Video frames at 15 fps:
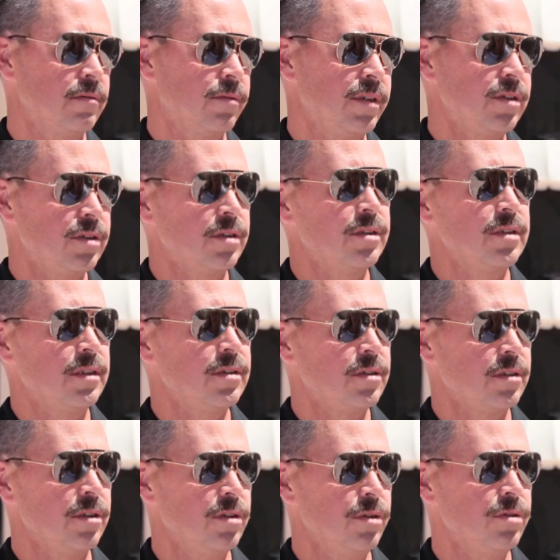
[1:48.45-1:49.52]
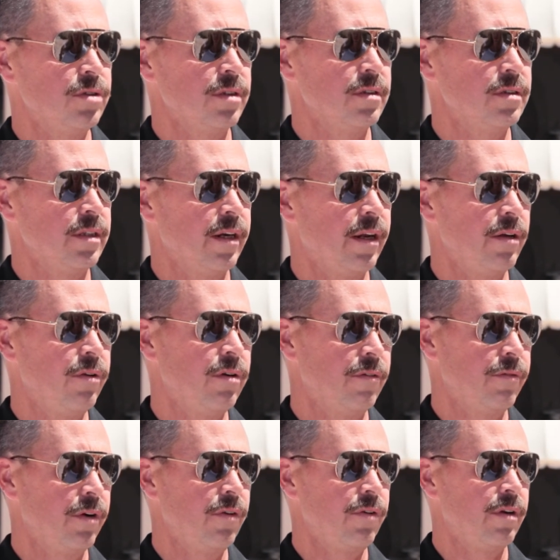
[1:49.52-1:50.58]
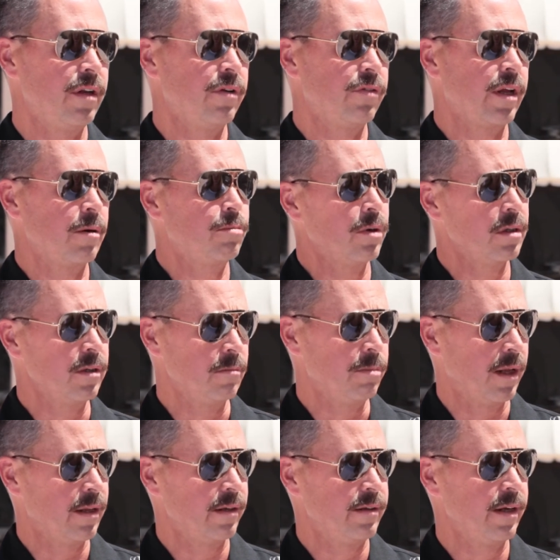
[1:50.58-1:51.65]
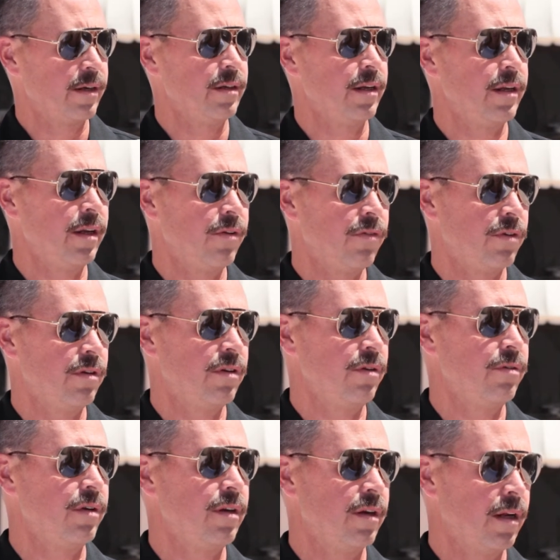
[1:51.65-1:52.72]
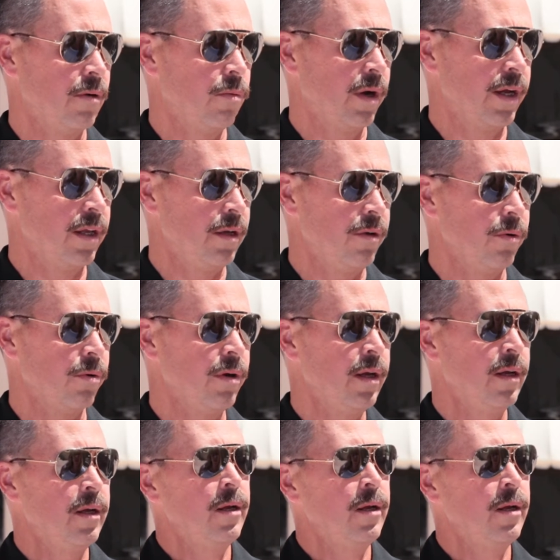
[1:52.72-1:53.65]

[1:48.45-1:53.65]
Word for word: research institutions and at universities like Brooklyn Polytechnic Institute and NYU